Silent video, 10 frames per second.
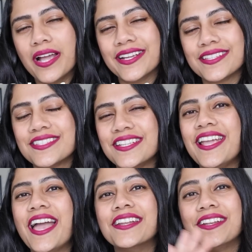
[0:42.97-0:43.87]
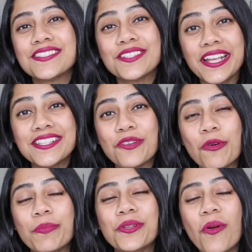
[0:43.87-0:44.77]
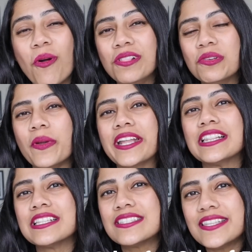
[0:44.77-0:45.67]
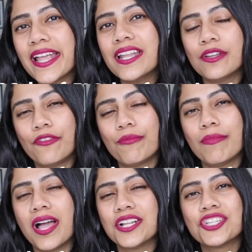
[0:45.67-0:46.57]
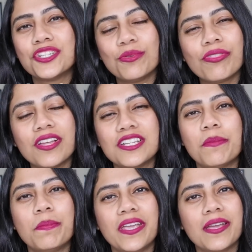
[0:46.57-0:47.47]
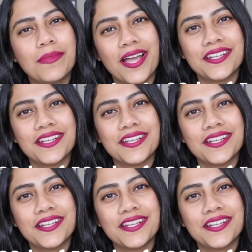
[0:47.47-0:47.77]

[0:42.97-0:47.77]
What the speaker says: IST and it stays open all the way till the 2nd of March, 2:30 p.m.